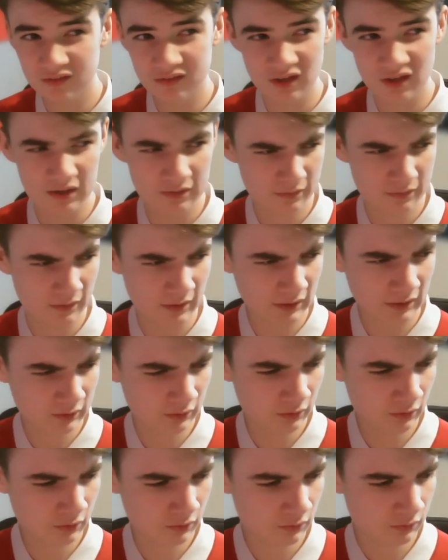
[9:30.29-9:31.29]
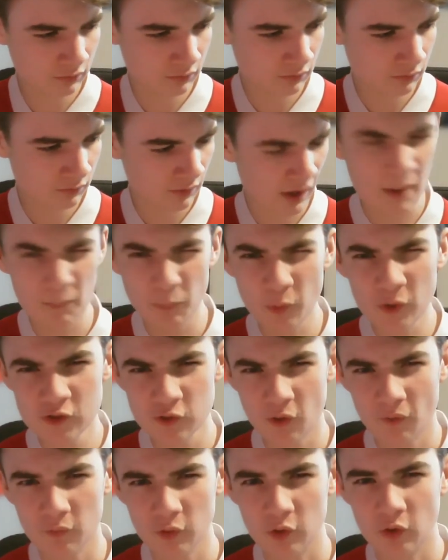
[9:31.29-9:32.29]
I think. I'm pretty
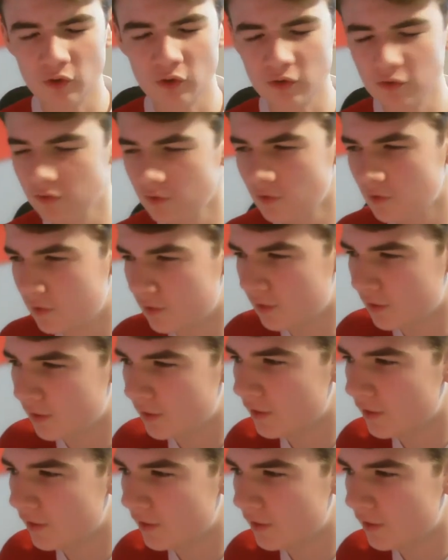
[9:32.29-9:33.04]
sure I've recorded it.